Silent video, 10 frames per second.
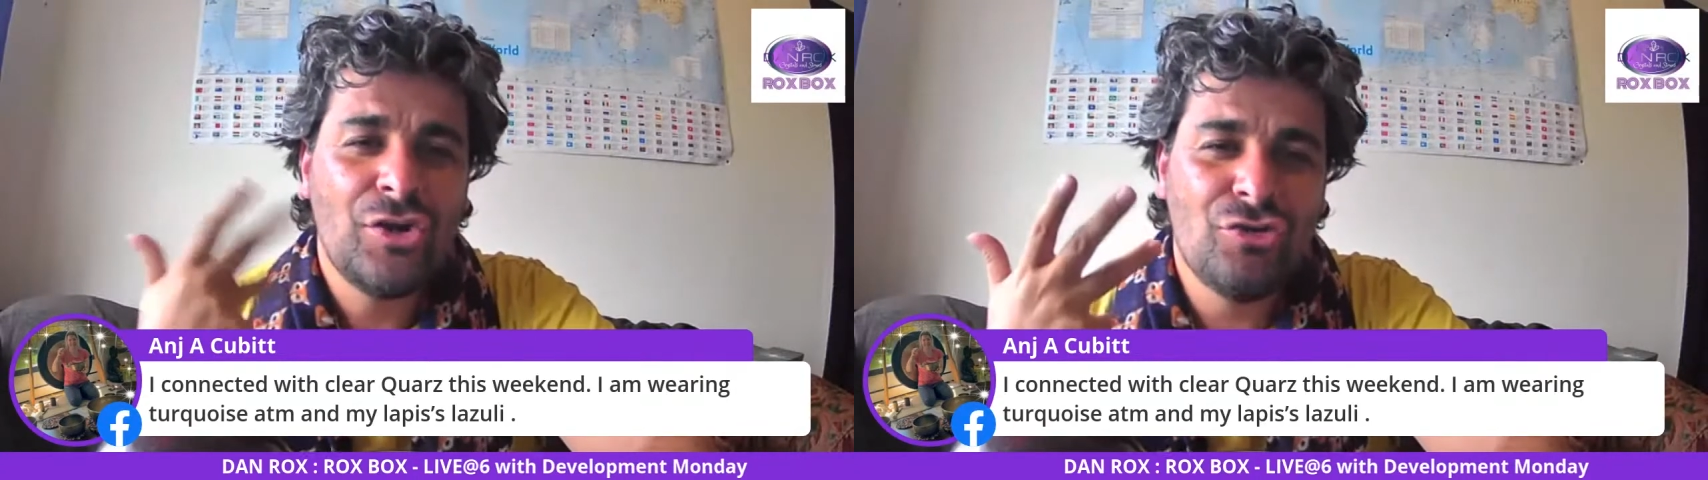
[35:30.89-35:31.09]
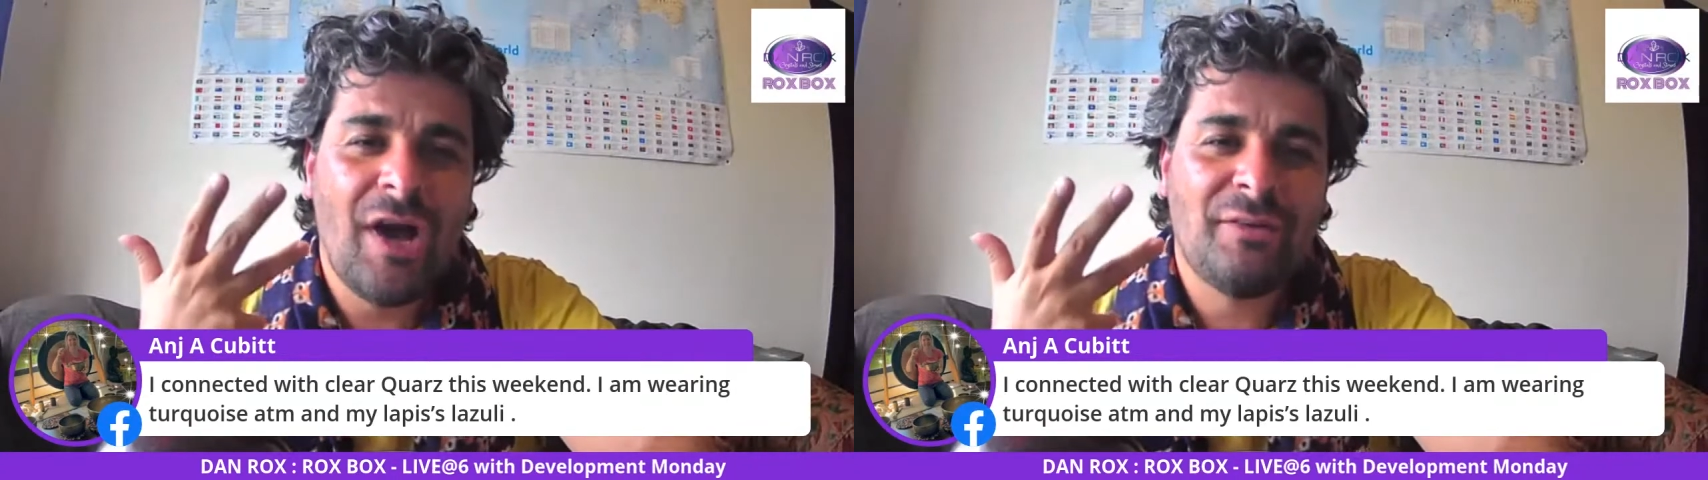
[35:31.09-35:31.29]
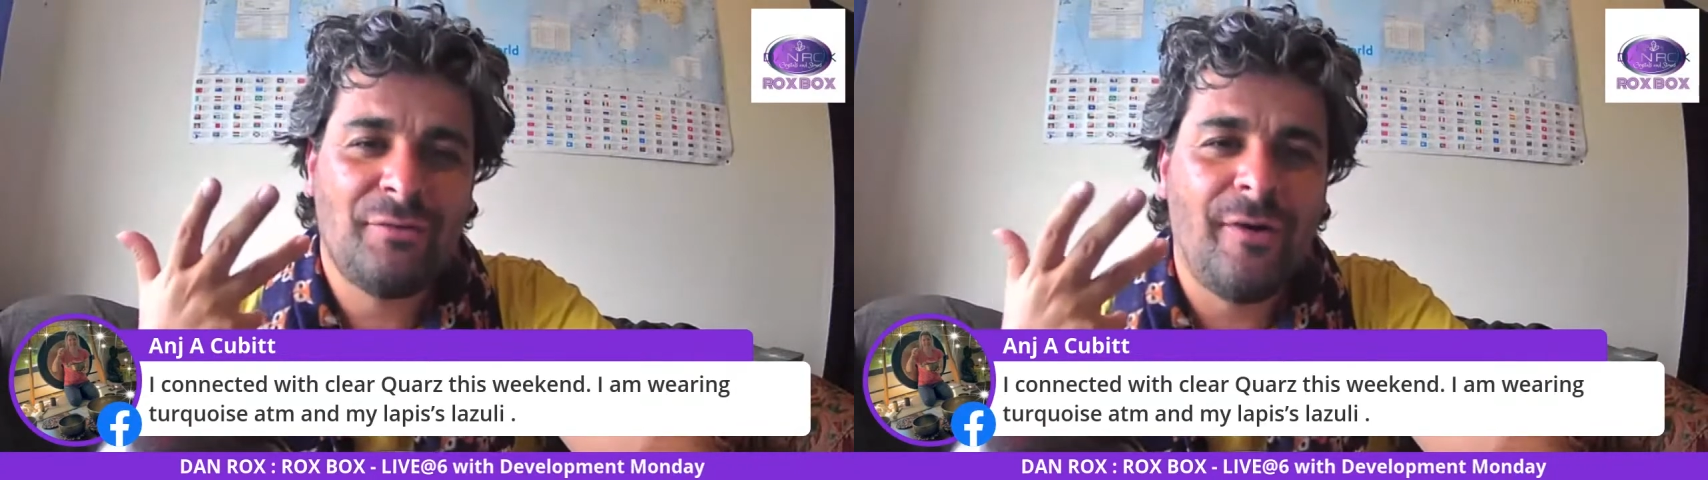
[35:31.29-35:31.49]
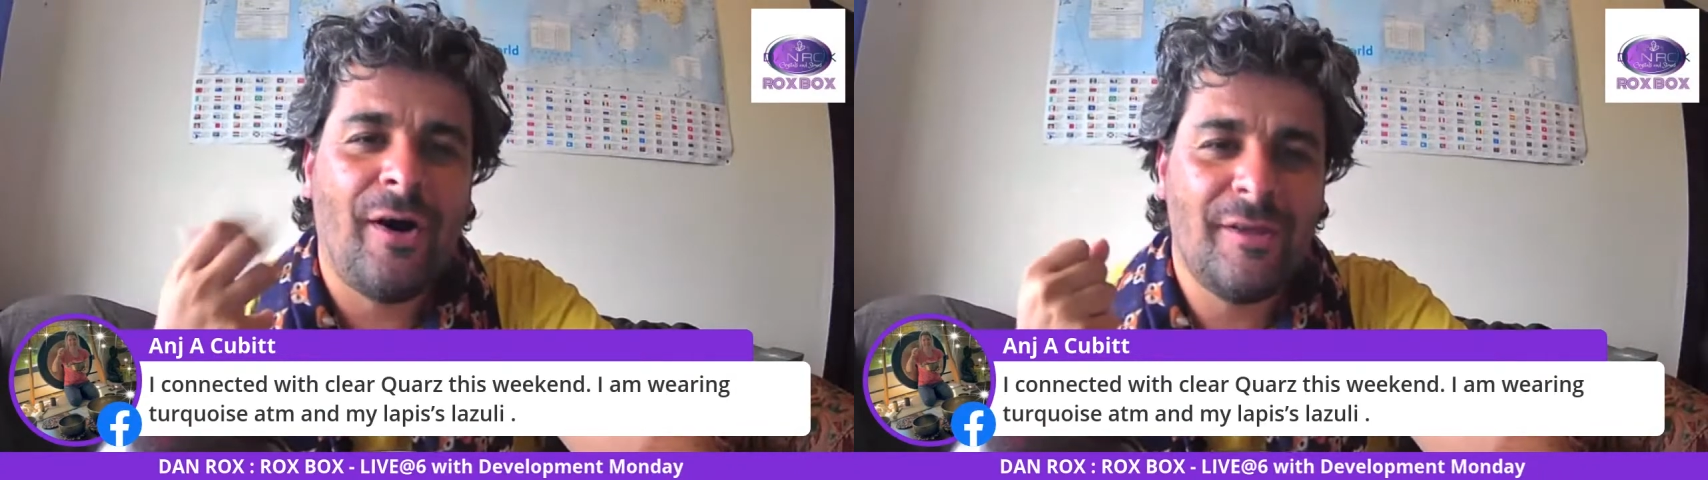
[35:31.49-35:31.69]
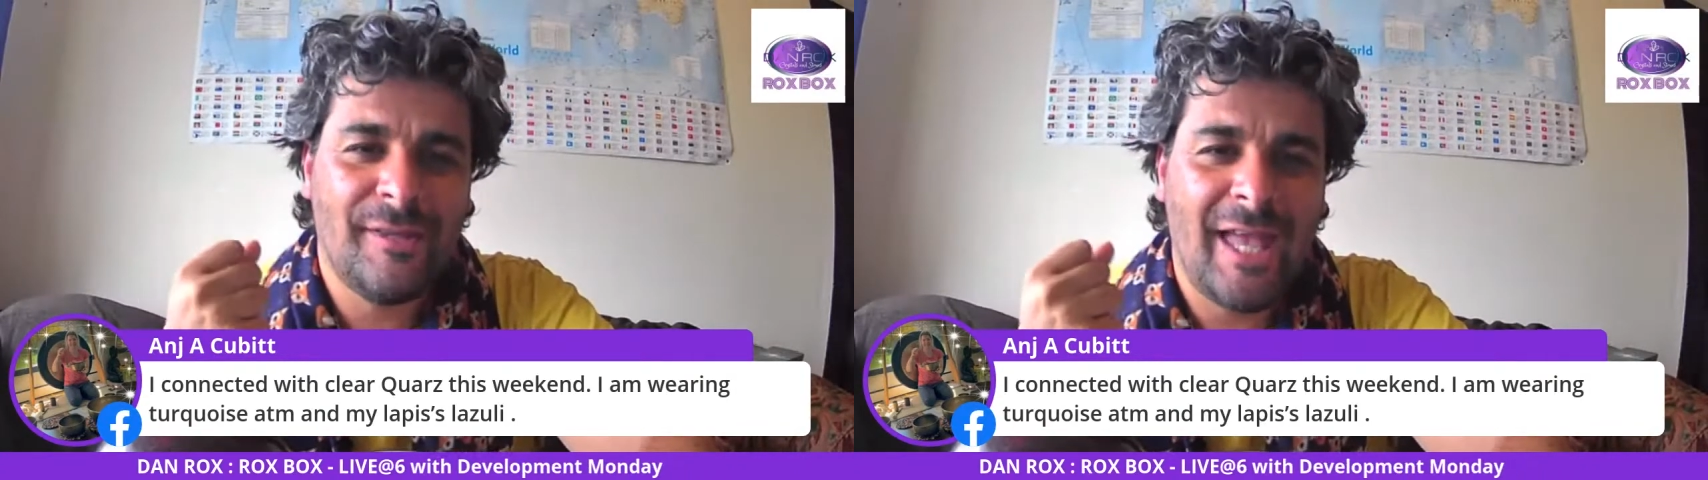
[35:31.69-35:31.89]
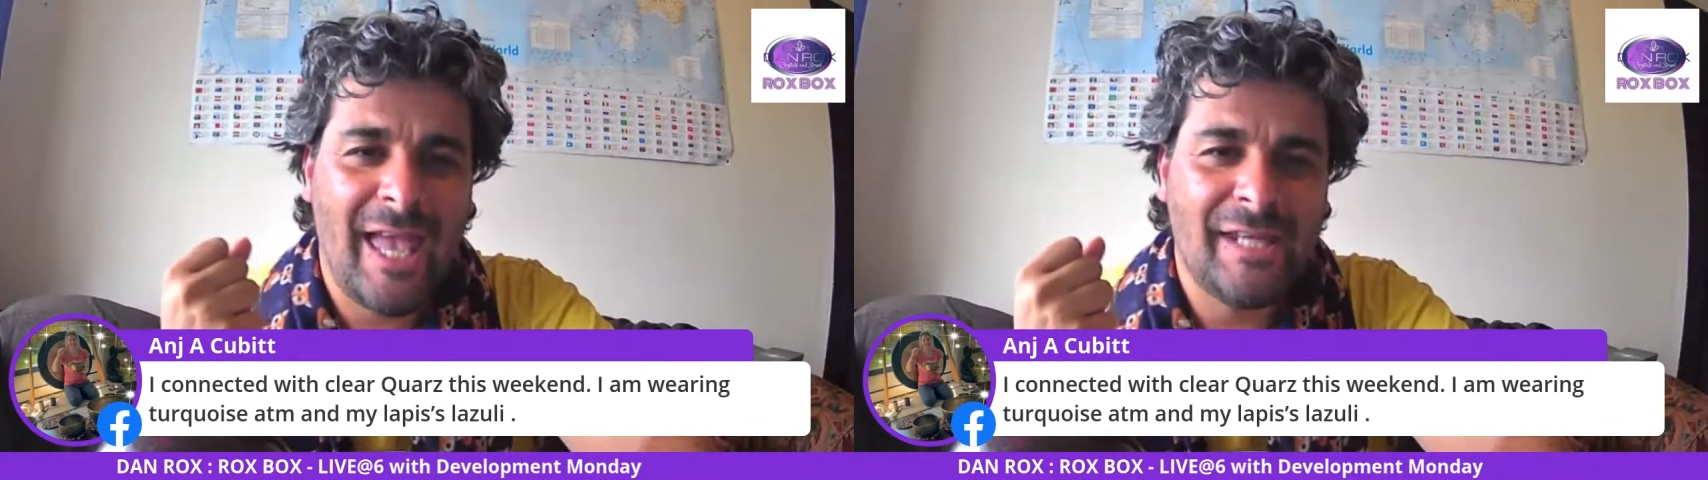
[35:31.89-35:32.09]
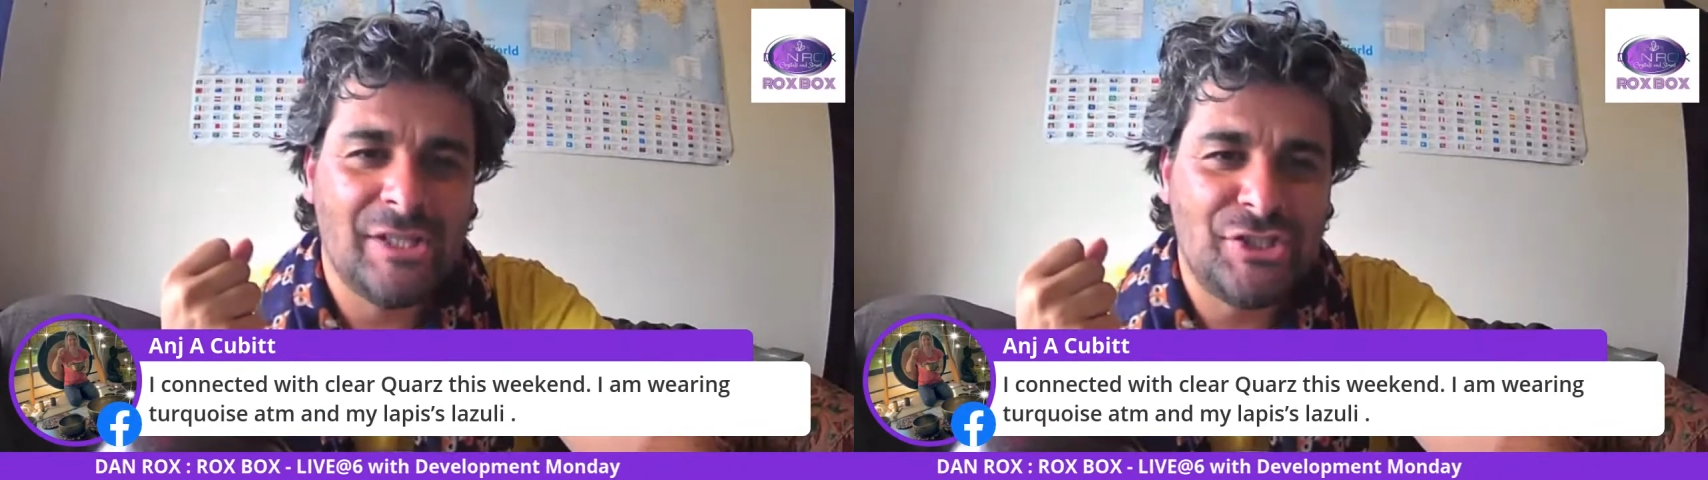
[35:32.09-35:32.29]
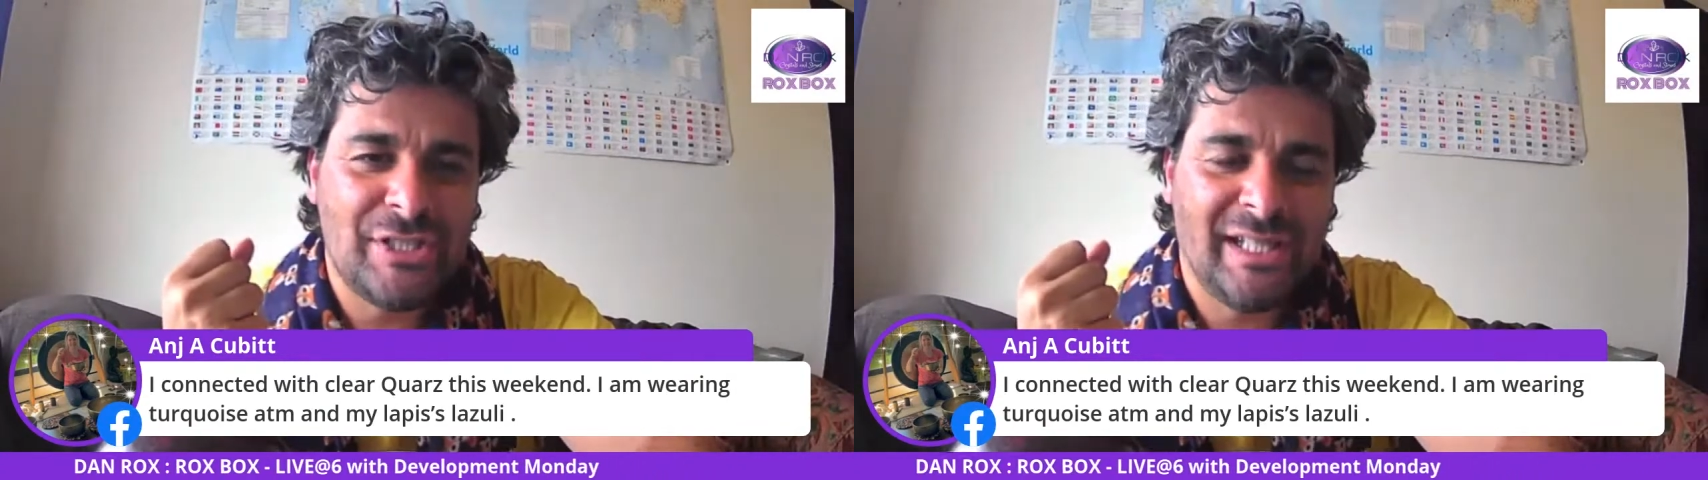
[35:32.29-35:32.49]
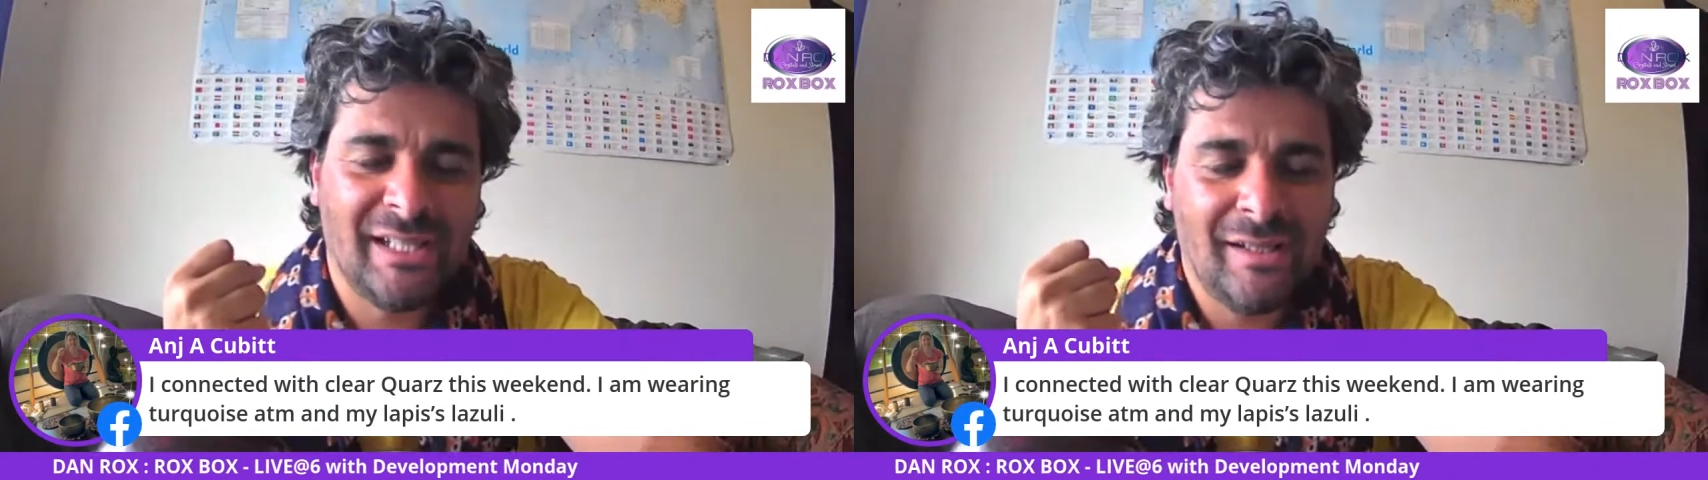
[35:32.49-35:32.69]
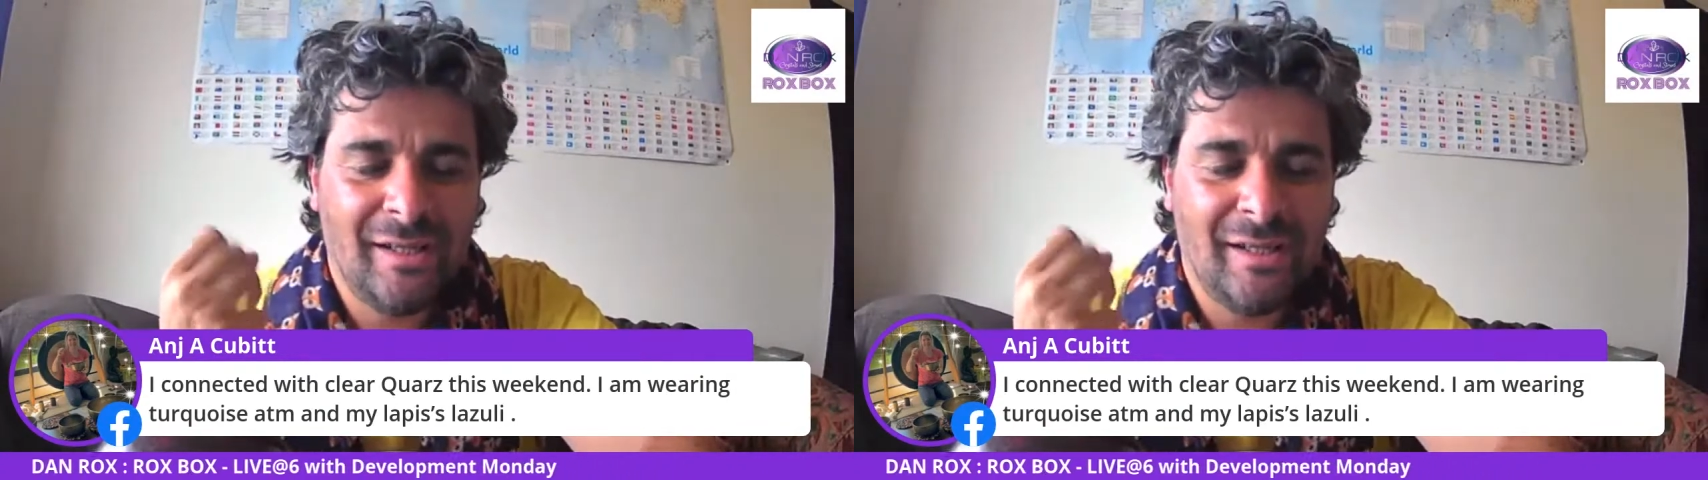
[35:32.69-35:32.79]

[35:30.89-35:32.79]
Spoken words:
grandfather energy,